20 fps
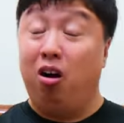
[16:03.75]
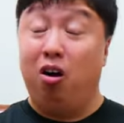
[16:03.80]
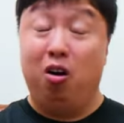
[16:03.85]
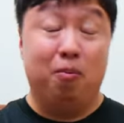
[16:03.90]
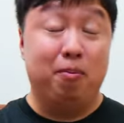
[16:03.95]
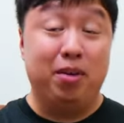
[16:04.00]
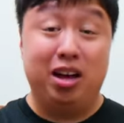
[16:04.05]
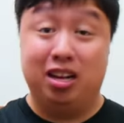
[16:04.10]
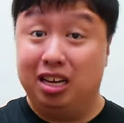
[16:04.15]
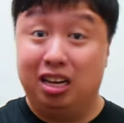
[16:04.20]

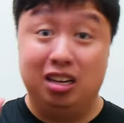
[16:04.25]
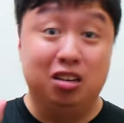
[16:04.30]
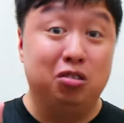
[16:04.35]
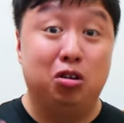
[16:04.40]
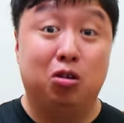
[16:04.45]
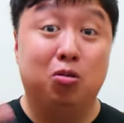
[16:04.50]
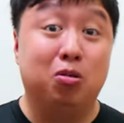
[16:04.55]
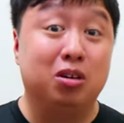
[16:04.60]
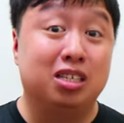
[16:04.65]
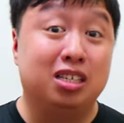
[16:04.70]
Oh man, that
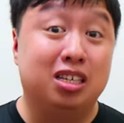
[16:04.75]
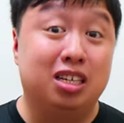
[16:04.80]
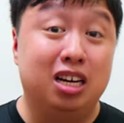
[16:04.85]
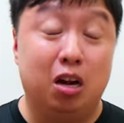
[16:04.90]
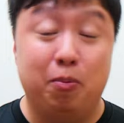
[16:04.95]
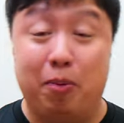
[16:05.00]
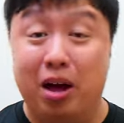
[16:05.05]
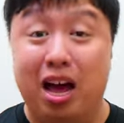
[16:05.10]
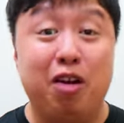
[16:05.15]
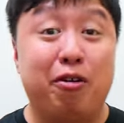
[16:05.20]
noodle was
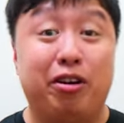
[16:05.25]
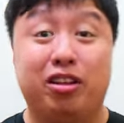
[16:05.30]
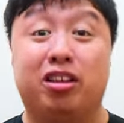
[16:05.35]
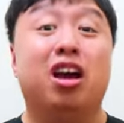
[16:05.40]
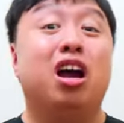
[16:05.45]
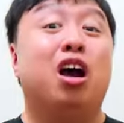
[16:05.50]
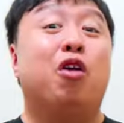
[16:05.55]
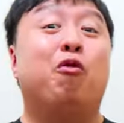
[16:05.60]
good. But anyways,